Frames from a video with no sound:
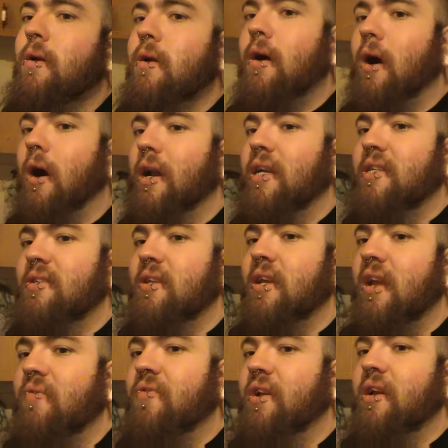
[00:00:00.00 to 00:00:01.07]
honestly,
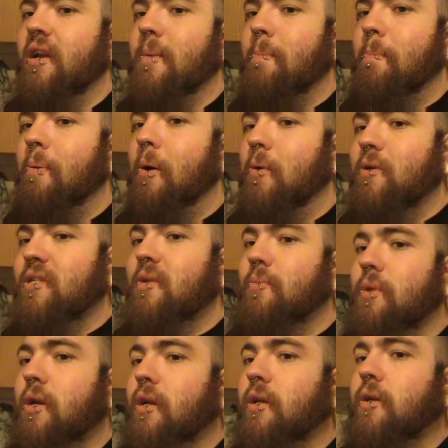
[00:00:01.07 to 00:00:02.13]
if you're gonna post
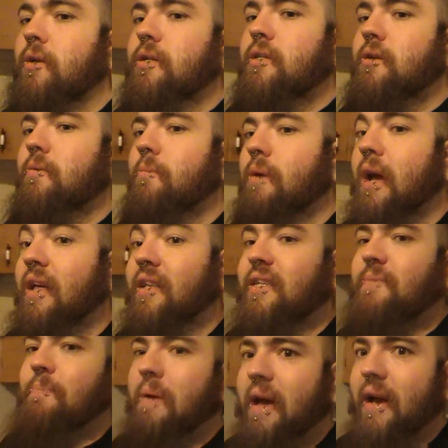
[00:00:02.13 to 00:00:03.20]
something on YouTube, at
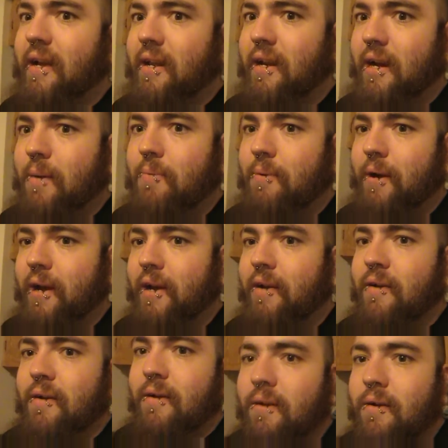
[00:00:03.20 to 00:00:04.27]
least back it up, right?
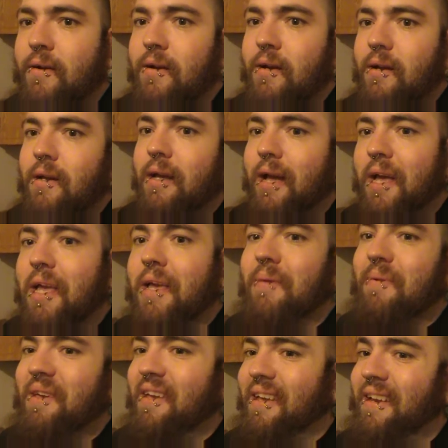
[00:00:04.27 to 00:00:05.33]
I
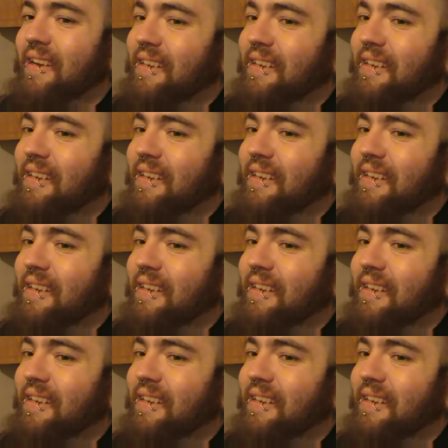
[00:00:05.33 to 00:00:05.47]
mean,